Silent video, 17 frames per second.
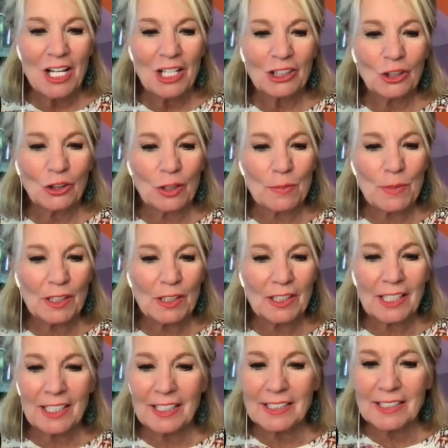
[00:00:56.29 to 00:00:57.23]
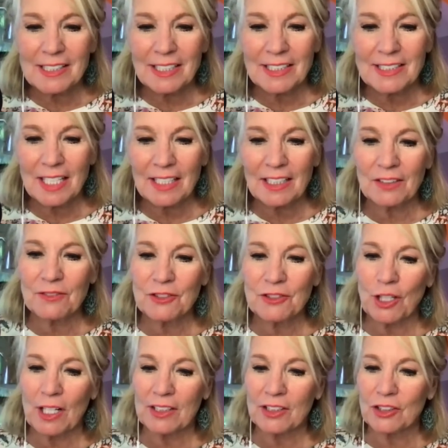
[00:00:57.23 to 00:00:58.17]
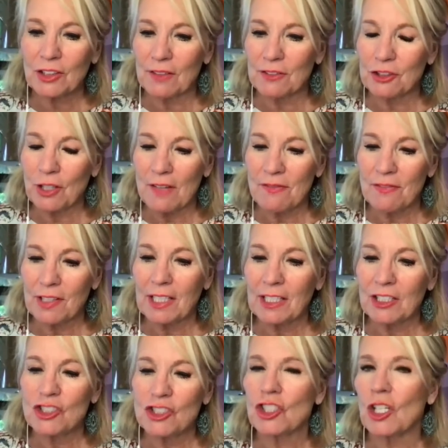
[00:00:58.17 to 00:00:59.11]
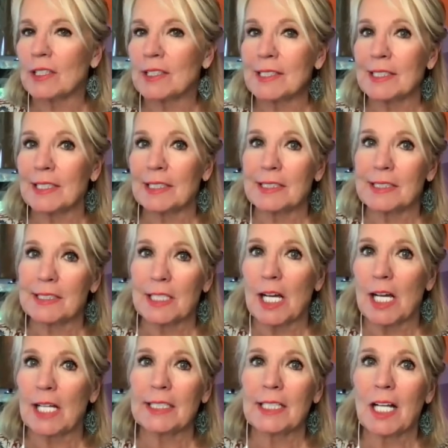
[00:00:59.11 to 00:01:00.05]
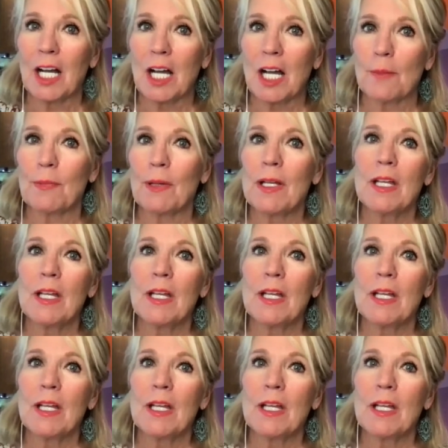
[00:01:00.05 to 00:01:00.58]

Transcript: Laura Mulliken is the executive director of trafficking justice dot com.